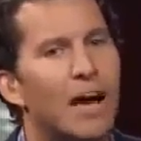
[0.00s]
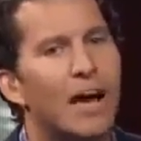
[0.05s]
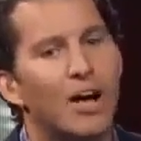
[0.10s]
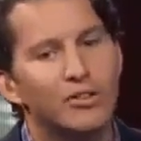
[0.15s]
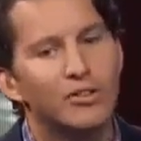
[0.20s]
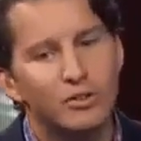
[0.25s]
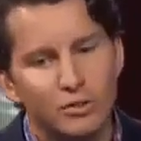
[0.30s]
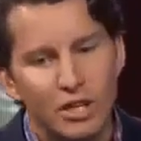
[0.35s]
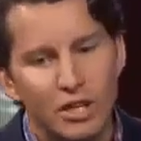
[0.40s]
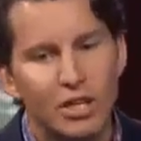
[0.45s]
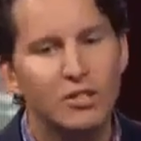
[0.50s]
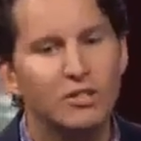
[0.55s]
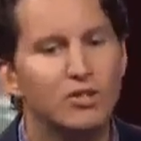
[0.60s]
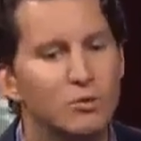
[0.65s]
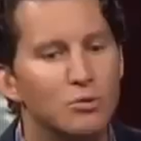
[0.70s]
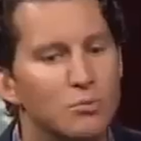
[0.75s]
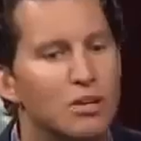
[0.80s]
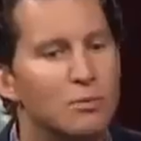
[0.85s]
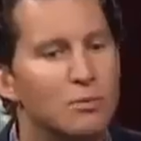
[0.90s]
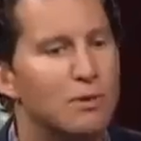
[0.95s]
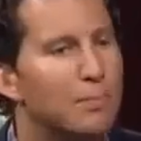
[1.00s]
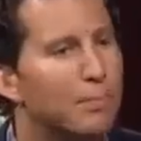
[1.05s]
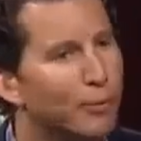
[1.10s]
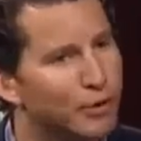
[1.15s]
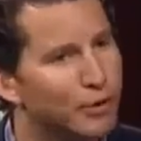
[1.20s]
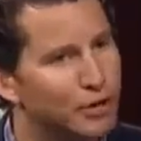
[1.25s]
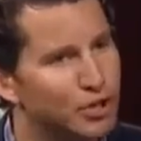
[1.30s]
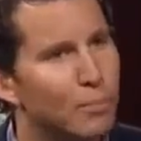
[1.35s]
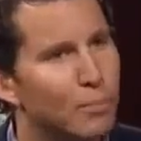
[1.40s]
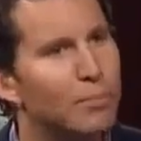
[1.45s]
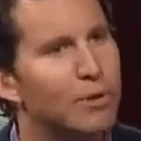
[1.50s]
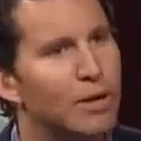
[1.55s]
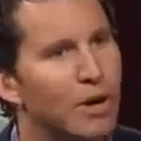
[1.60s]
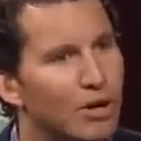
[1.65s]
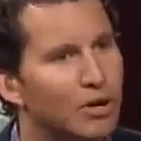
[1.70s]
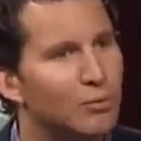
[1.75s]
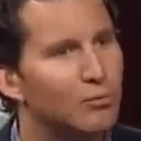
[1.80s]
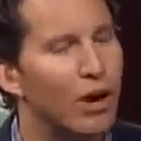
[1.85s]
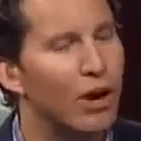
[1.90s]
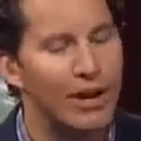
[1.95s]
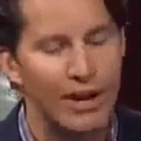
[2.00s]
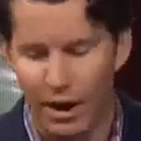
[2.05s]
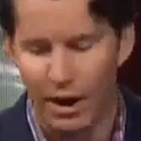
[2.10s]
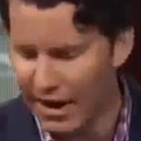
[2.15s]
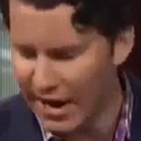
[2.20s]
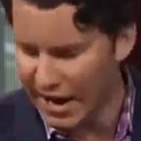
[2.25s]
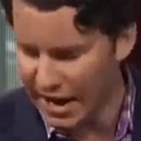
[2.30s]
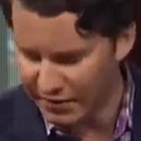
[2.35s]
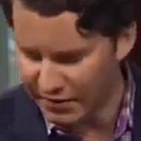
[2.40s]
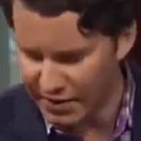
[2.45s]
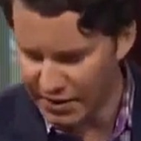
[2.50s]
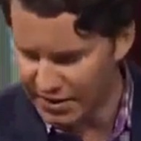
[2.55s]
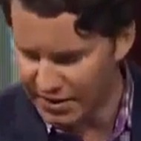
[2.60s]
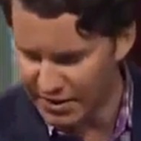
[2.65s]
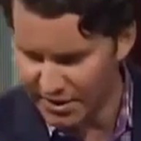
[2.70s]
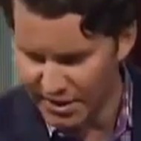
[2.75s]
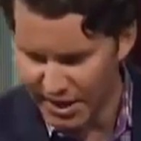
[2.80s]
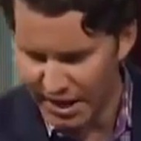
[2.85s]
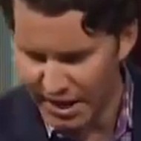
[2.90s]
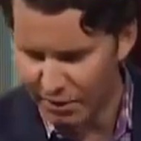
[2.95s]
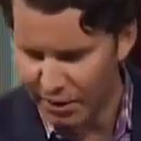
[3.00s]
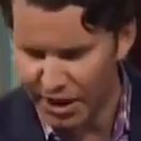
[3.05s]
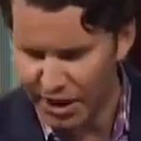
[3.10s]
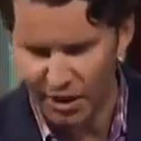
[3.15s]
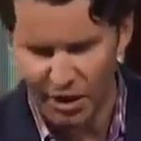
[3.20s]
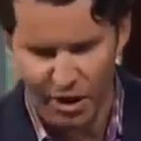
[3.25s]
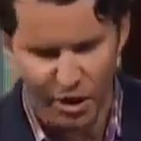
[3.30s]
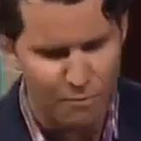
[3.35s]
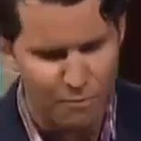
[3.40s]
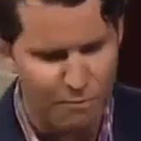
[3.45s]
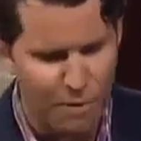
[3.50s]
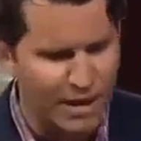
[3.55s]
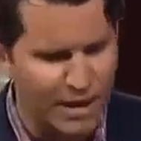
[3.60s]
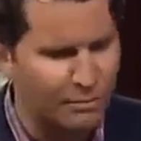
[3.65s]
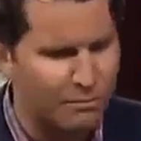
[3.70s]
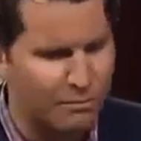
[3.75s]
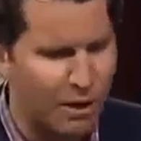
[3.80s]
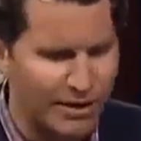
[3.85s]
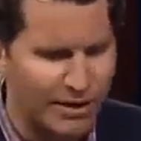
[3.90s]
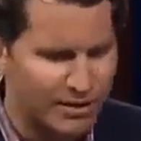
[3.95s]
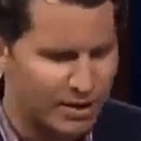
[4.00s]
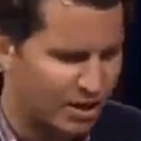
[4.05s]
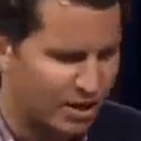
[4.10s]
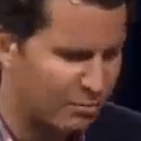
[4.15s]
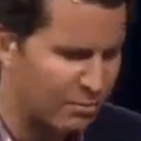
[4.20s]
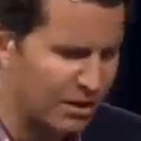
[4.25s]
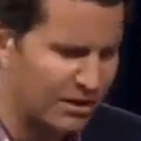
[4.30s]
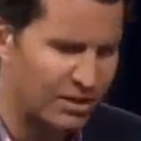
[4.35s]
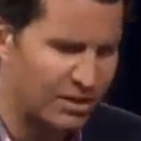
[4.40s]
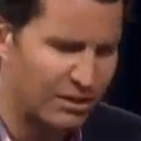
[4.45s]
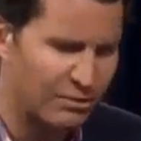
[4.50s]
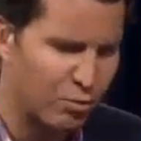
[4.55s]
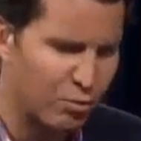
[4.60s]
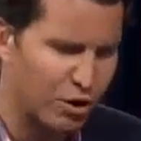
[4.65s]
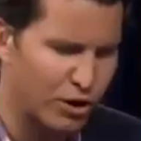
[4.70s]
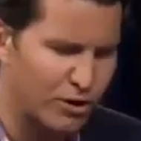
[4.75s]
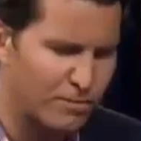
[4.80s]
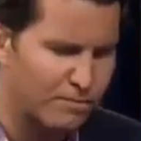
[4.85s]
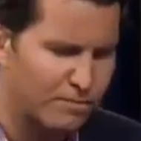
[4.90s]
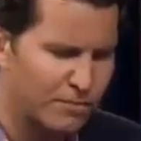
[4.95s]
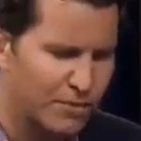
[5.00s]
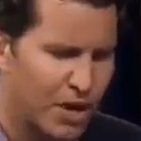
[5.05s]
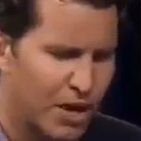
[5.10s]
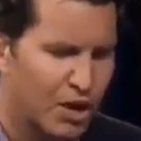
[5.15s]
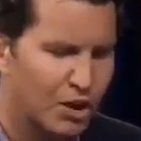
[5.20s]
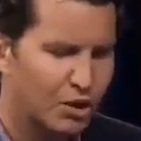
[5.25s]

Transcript: But I also think too many people are jumping on him right now. And I have this stat right here I heard Mike and Mike talking about the other morning.